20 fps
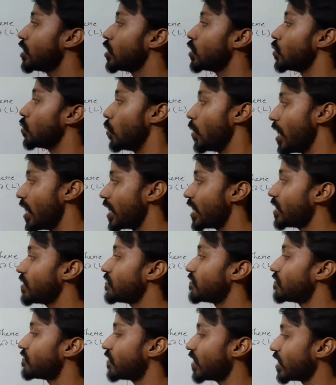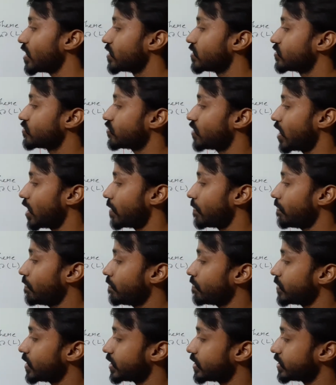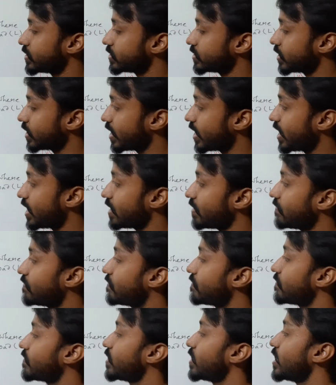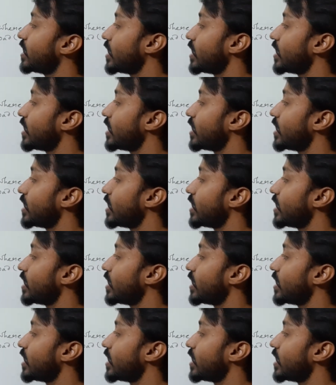where fulcrum, that is F,